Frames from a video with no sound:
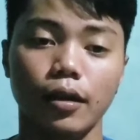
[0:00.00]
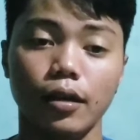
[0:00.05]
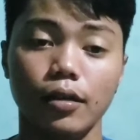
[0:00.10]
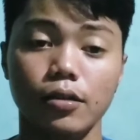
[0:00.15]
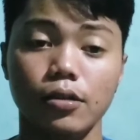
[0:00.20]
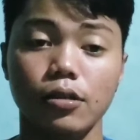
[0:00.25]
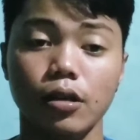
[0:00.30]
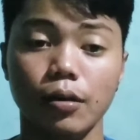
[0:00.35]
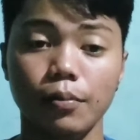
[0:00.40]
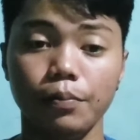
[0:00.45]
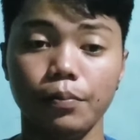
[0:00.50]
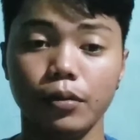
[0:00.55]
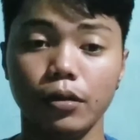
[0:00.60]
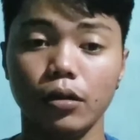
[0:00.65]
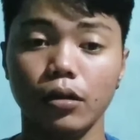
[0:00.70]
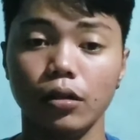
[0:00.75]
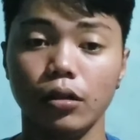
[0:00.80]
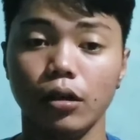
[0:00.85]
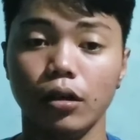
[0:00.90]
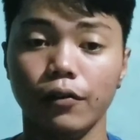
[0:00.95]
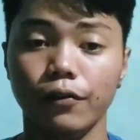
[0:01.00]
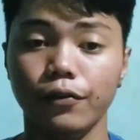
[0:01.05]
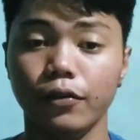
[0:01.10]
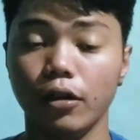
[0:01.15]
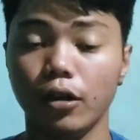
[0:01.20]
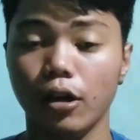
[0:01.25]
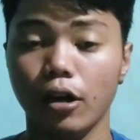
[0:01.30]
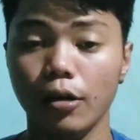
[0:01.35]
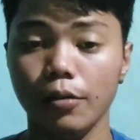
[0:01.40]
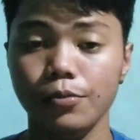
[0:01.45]
Example of
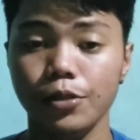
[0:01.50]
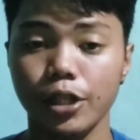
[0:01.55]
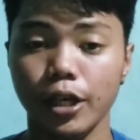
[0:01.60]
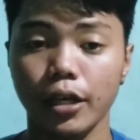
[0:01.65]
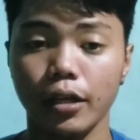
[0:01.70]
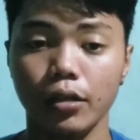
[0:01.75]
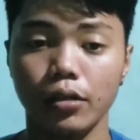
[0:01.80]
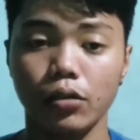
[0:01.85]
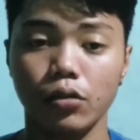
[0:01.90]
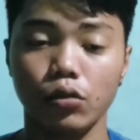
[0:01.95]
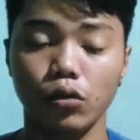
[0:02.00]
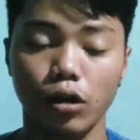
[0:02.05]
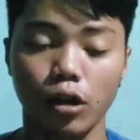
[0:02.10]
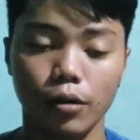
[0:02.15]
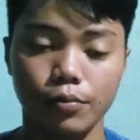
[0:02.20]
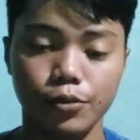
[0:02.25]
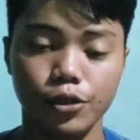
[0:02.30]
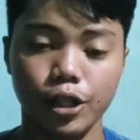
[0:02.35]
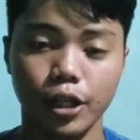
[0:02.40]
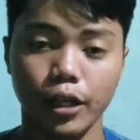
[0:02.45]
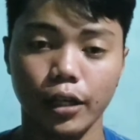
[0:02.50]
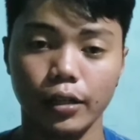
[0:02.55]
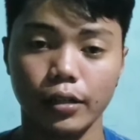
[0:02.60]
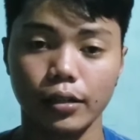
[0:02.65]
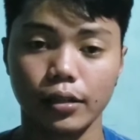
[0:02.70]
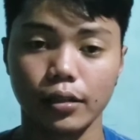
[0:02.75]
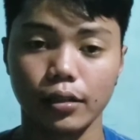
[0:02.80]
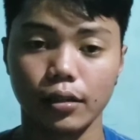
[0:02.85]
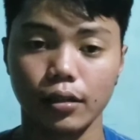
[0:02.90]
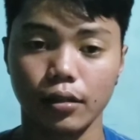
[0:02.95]
object to object
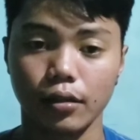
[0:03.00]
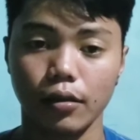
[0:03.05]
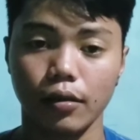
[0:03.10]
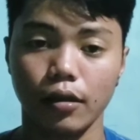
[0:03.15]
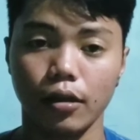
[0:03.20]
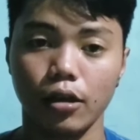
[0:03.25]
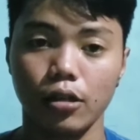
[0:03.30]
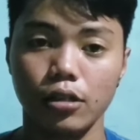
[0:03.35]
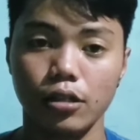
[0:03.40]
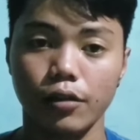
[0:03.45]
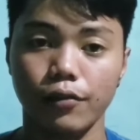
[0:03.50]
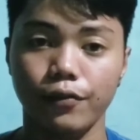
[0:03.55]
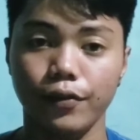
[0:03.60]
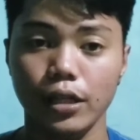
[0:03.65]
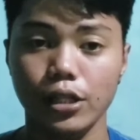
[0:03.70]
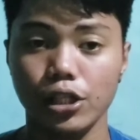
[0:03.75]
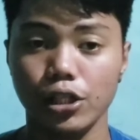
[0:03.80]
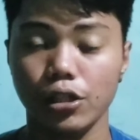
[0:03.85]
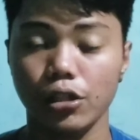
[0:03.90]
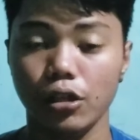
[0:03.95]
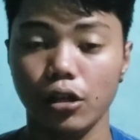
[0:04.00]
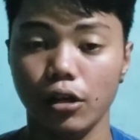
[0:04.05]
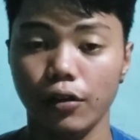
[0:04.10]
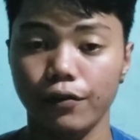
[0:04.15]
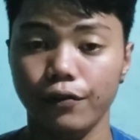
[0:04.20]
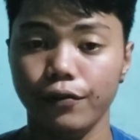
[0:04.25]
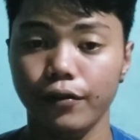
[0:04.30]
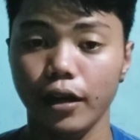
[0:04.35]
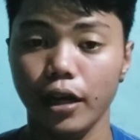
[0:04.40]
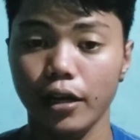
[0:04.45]
conservation
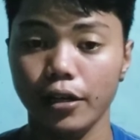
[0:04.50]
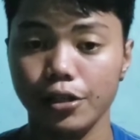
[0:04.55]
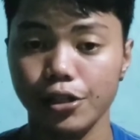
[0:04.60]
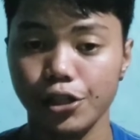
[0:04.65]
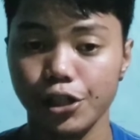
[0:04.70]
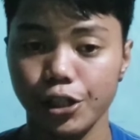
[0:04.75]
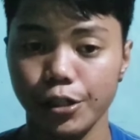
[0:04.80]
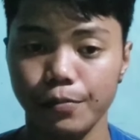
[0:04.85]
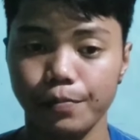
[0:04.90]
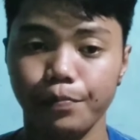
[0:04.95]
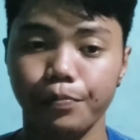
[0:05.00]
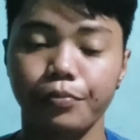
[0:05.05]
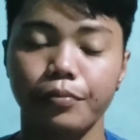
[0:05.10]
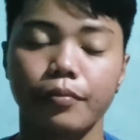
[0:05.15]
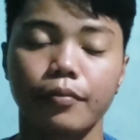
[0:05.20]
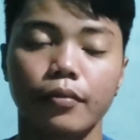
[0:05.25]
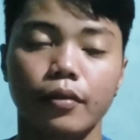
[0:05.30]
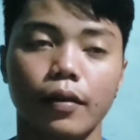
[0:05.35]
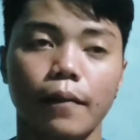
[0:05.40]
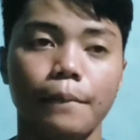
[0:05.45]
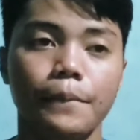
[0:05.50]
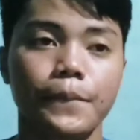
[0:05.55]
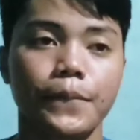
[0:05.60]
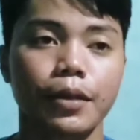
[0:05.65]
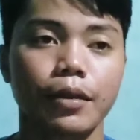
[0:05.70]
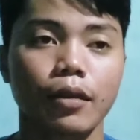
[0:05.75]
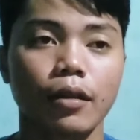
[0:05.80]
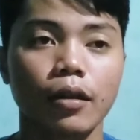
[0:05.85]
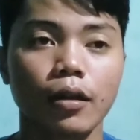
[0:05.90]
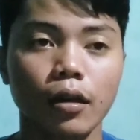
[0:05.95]
of energy.
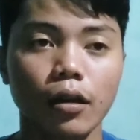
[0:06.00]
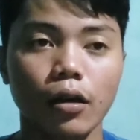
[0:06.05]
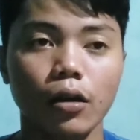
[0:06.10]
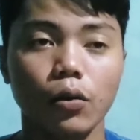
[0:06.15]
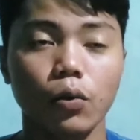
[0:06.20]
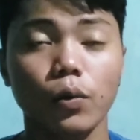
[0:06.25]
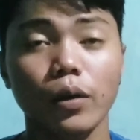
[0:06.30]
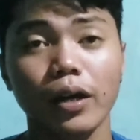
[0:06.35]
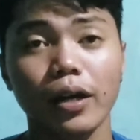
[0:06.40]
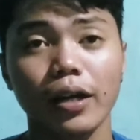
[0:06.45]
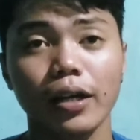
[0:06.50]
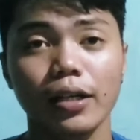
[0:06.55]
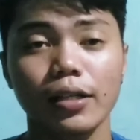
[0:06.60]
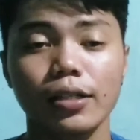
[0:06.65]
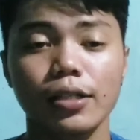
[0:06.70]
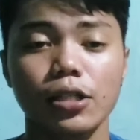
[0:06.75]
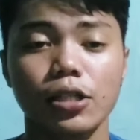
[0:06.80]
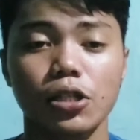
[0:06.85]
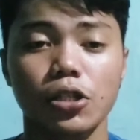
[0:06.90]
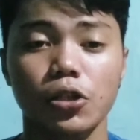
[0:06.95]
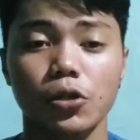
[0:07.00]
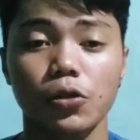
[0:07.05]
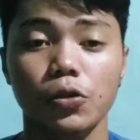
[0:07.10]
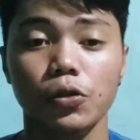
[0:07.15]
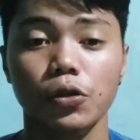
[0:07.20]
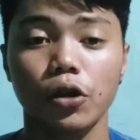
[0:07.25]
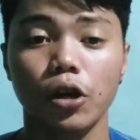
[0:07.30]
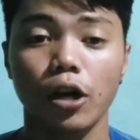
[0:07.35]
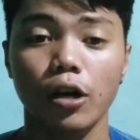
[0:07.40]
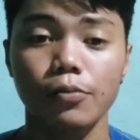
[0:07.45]
When
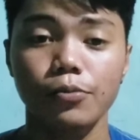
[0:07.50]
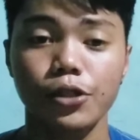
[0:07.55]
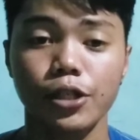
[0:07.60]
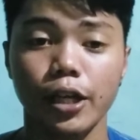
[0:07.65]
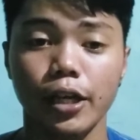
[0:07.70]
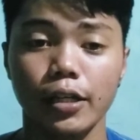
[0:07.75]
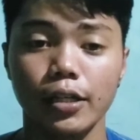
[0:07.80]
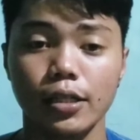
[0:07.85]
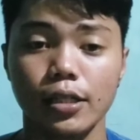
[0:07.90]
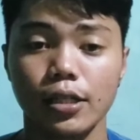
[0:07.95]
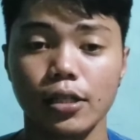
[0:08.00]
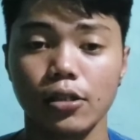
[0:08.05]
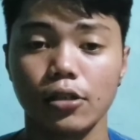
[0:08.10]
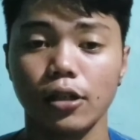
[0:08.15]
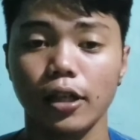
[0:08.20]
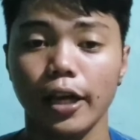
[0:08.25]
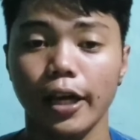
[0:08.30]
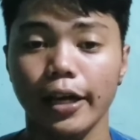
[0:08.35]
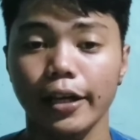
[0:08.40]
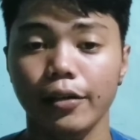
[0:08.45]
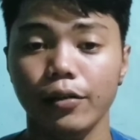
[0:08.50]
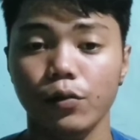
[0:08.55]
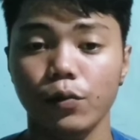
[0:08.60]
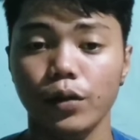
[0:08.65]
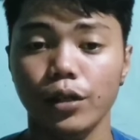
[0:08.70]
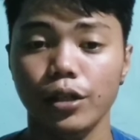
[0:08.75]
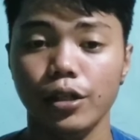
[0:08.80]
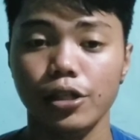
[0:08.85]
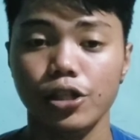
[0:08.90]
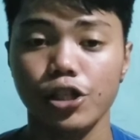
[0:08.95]
two objects collide
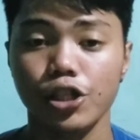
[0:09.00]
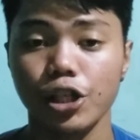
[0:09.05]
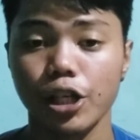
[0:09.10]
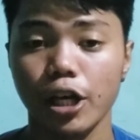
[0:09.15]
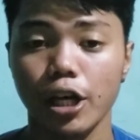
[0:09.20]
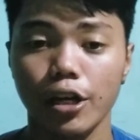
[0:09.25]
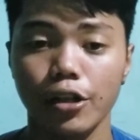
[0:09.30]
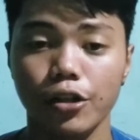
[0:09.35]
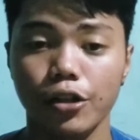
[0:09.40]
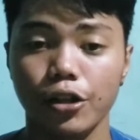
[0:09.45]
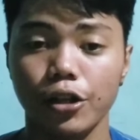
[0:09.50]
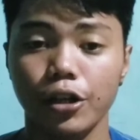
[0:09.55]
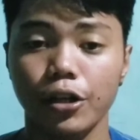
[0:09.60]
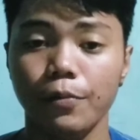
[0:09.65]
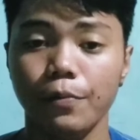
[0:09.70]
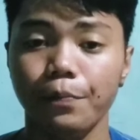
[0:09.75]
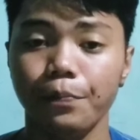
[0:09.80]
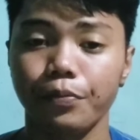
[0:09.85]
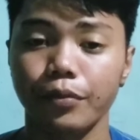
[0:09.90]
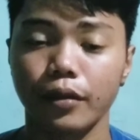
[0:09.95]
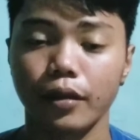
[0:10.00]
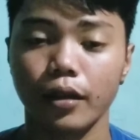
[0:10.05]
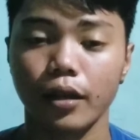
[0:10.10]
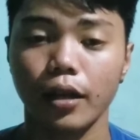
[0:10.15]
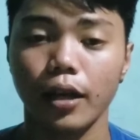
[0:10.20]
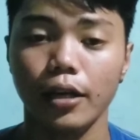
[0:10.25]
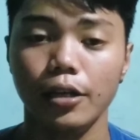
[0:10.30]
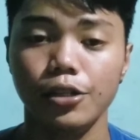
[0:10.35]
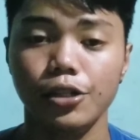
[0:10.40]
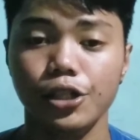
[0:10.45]
with each other,
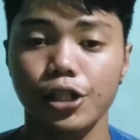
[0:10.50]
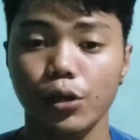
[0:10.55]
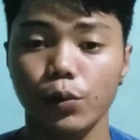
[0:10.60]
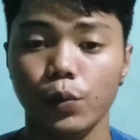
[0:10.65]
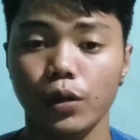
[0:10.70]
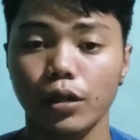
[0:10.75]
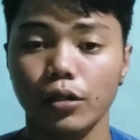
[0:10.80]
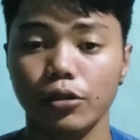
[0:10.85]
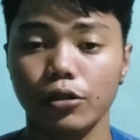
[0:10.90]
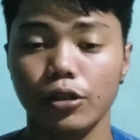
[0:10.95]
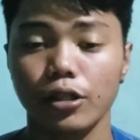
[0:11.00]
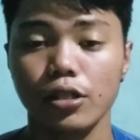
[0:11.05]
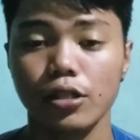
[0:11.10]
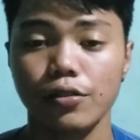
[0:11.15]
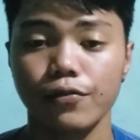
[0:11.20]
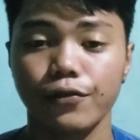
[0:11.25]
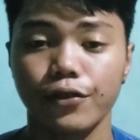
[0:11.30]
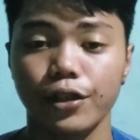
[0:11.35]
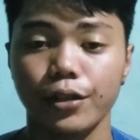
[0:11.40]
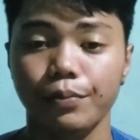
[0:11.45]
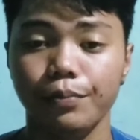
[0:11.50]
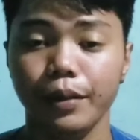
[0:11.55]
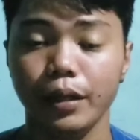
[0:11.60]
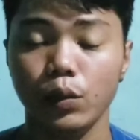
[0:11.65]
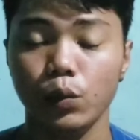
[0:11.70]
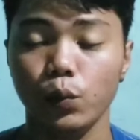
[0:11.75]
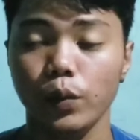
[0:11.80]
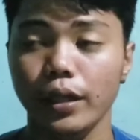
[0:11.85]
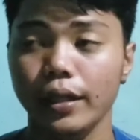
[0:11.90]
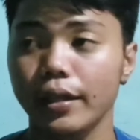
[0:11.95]
energy will transfer
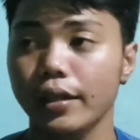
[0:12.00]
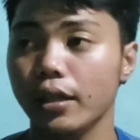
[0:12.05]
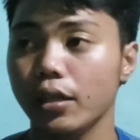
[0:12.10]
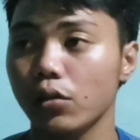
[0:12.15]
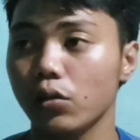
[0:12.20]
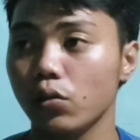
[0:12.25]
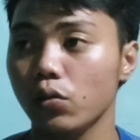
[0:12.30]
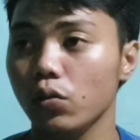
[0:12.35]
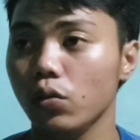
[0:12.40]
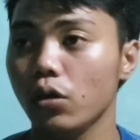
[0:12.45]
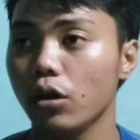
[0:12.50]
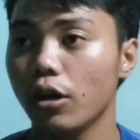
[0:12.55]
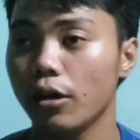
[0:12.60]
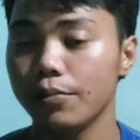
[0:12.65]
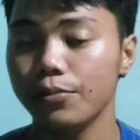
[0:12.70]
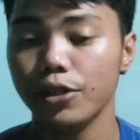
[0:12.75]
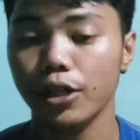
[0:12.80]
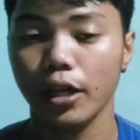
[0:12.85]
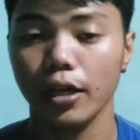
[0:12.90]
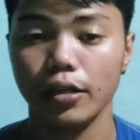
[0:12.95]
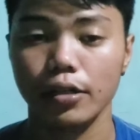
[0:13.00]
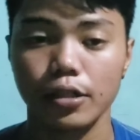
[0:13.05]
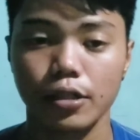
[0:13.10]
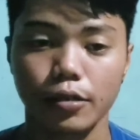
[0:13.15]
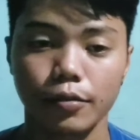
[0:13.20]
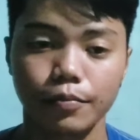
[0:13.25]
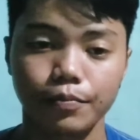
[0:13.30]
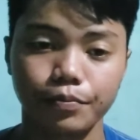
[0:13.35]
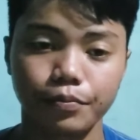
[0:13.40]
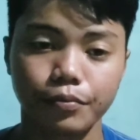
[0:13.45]
between the two
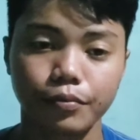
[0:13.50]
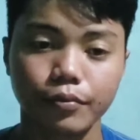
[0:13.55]
objects.